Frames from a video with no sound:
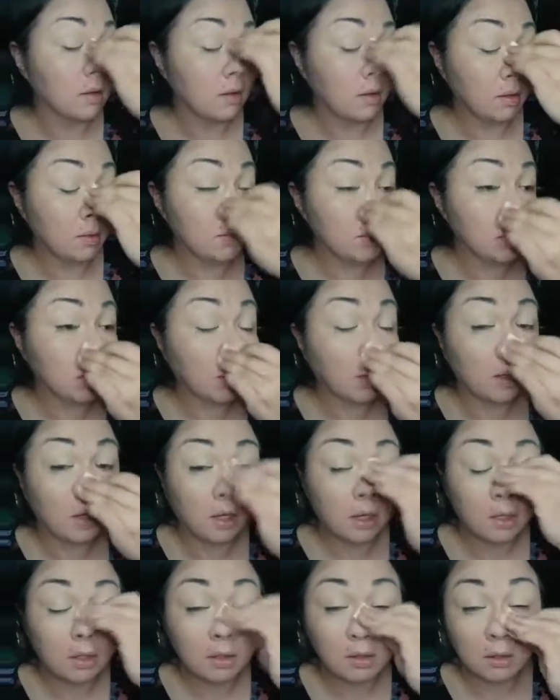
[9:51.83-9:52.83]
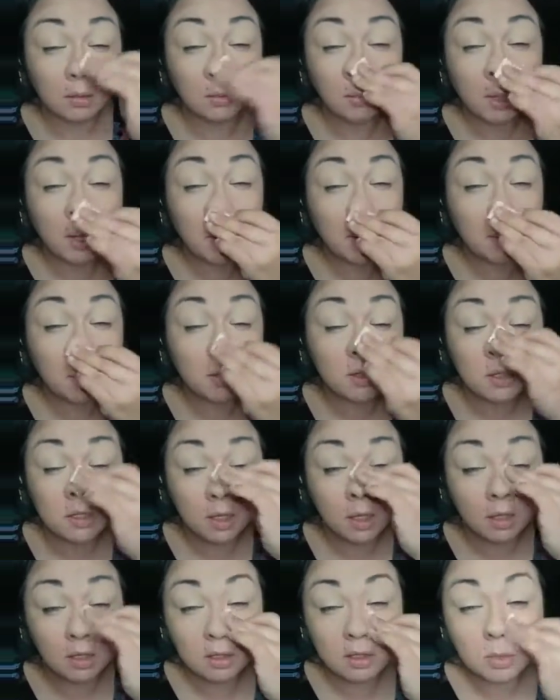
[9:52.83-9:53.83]
I'm sorry. My
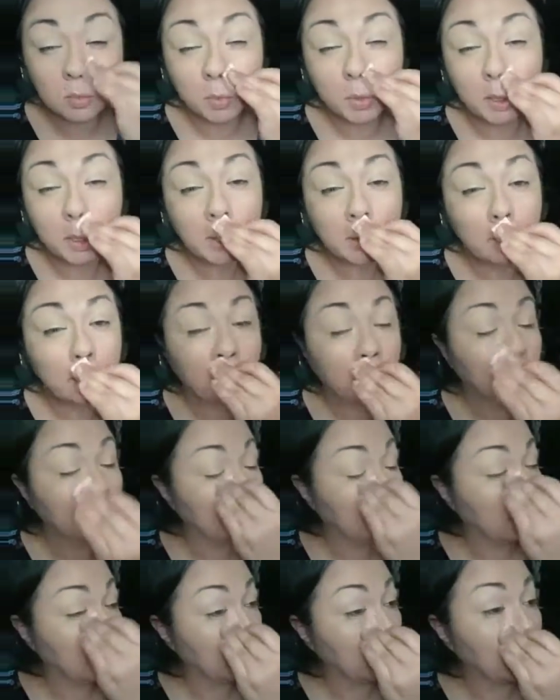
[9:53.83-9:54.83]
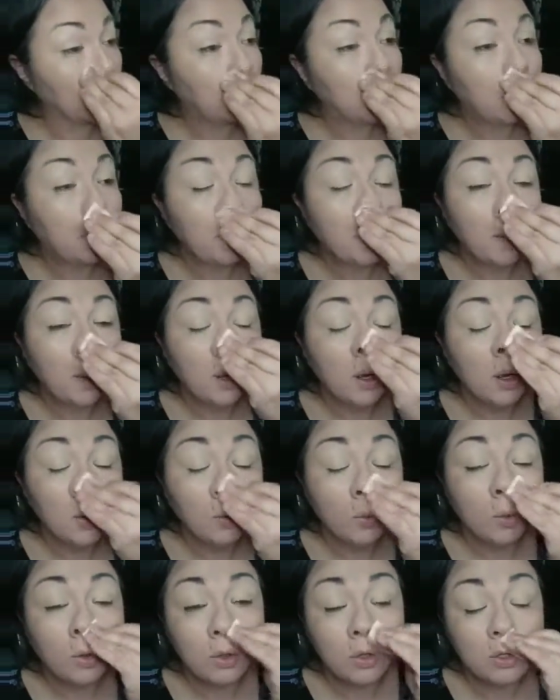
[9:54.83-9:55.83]
son is playing online
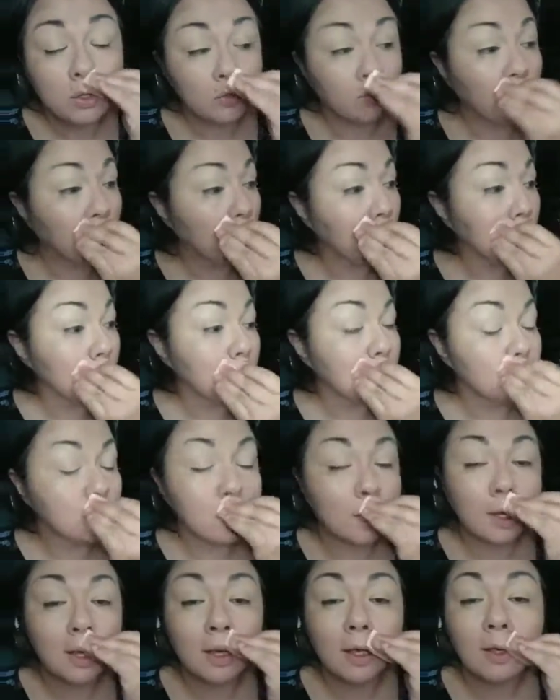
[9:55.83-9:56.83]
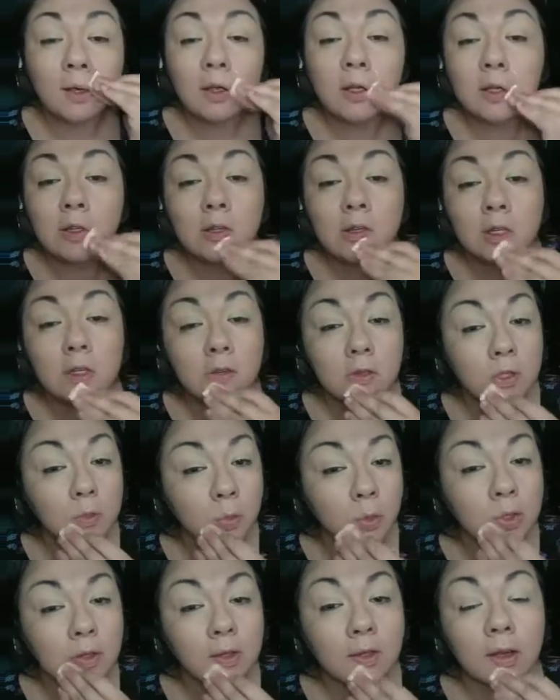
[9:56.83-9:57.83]
with his friends and he's
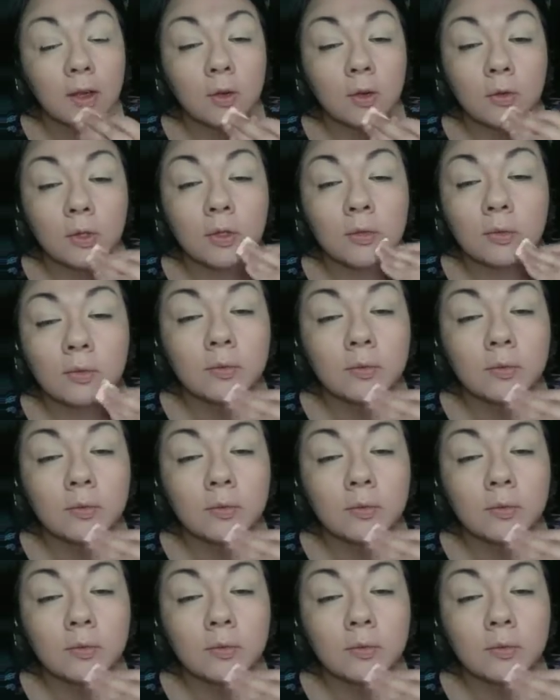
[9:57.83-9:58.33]
pretty loud.